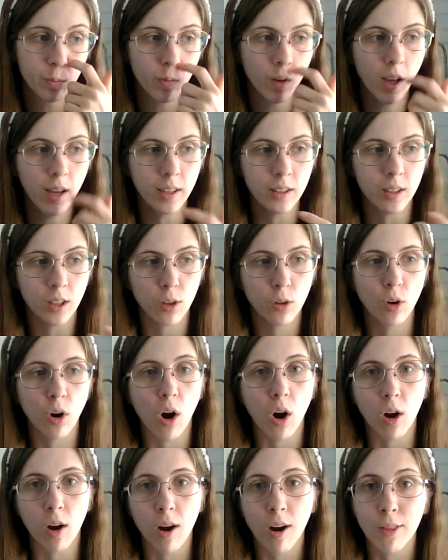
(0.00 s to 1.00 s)
and there
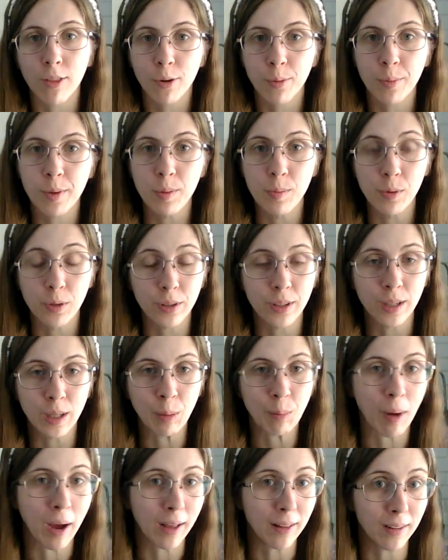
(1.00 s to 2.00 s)
are other people
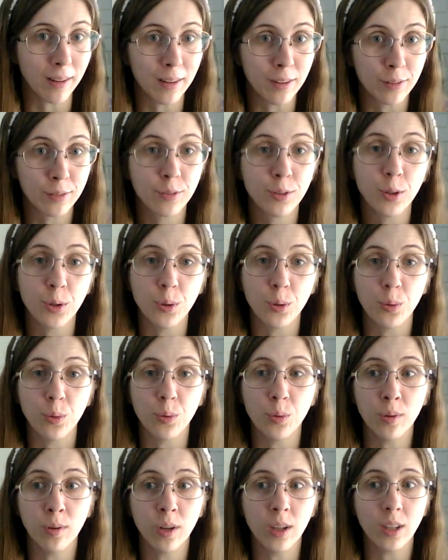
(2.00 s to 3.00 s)
in my life
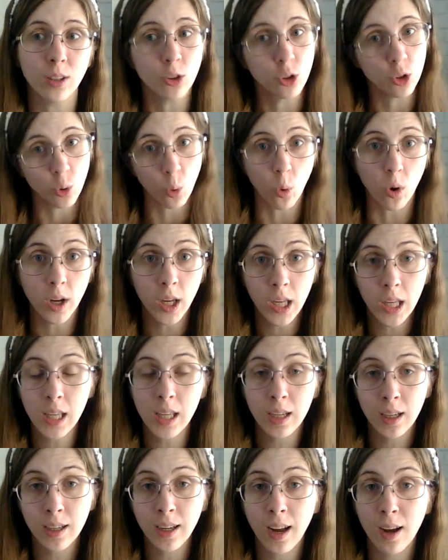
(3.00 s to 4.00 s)
who enjoy
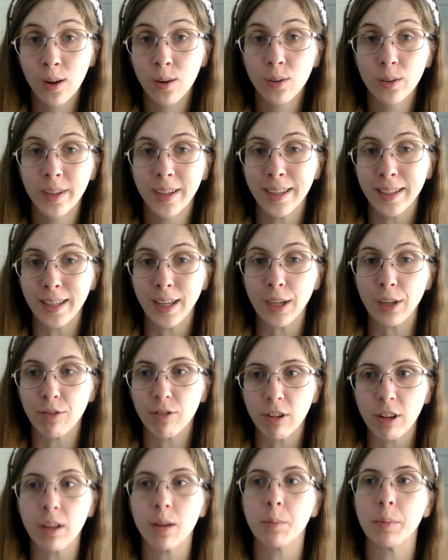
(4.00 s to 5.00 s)
eating out, and like
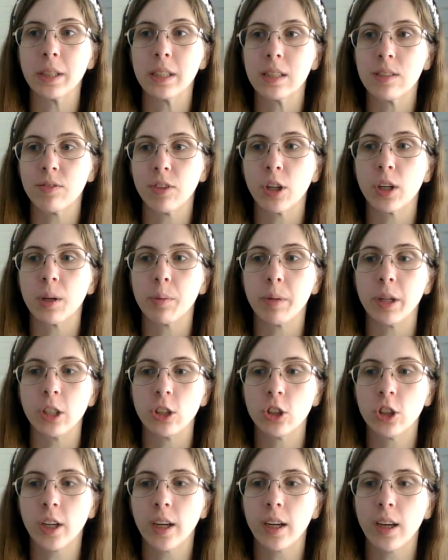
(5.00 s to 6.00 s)
for them, it's very
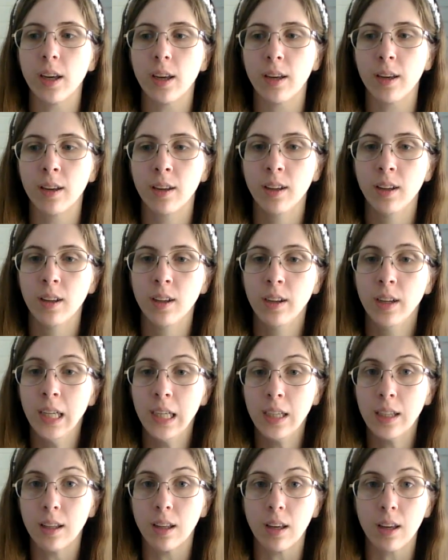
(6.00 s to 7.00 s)
much a
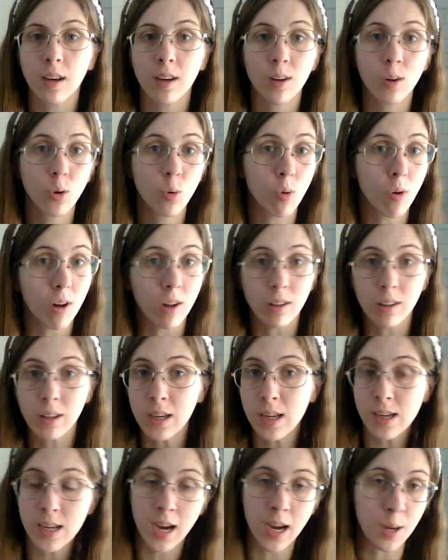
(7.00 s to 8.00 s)
like
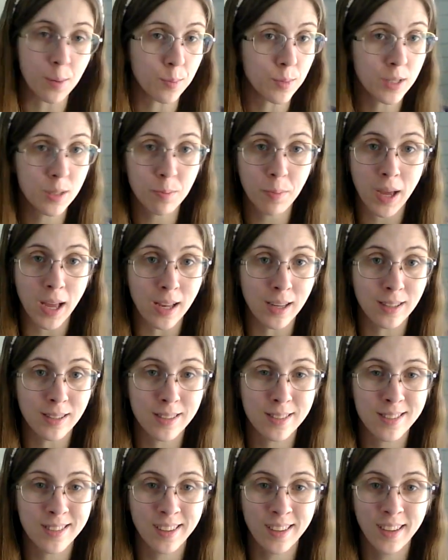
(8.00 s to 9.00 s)
quality time
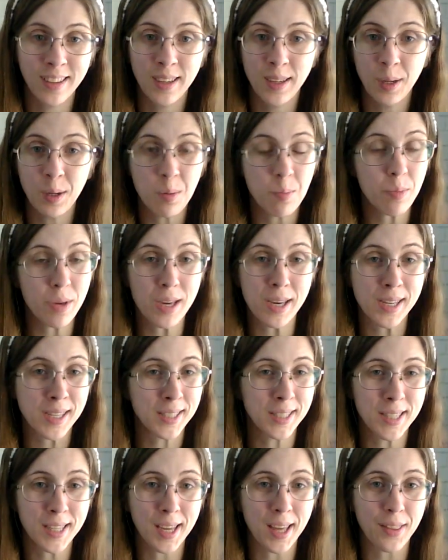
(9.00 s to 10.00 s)
spent
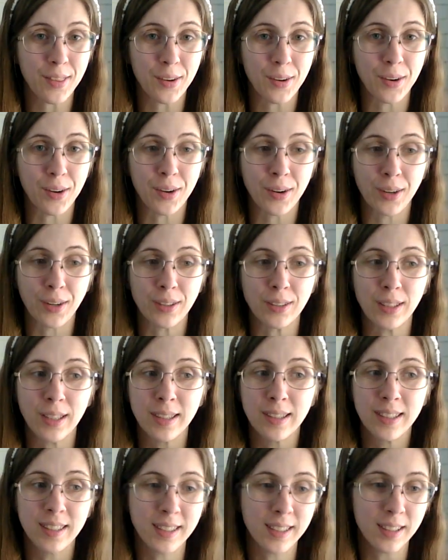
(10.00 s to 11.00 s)
being together,
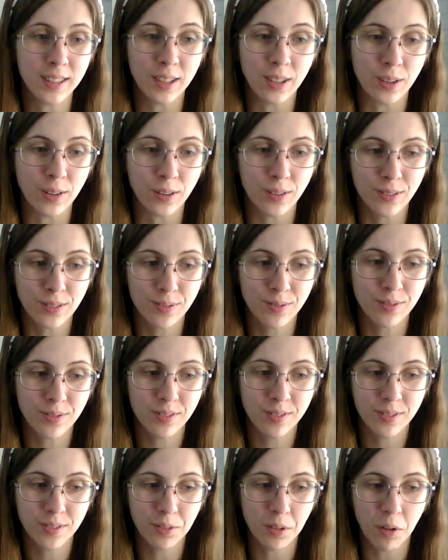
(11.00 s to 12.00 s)
like, you know,
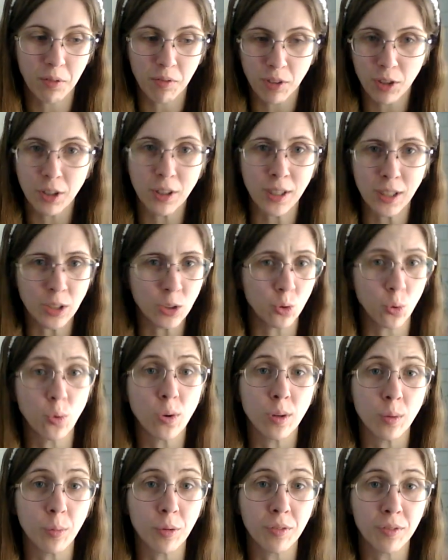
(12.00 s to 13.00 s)
a very
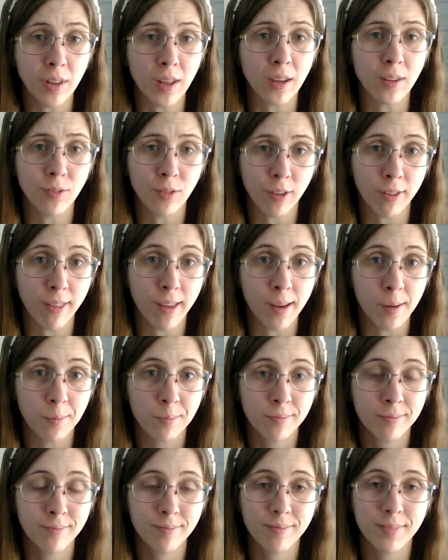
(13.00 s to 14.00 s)
enjoyable thing for
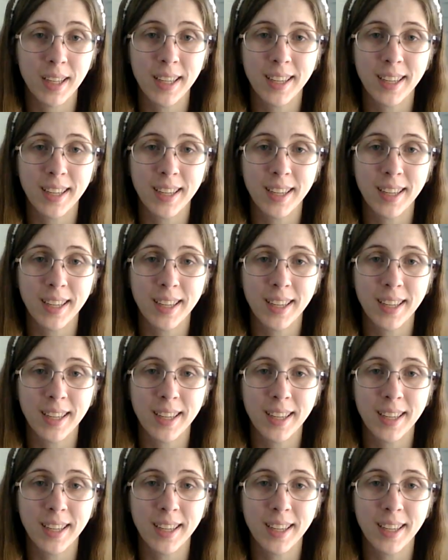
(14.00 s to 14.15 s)
them.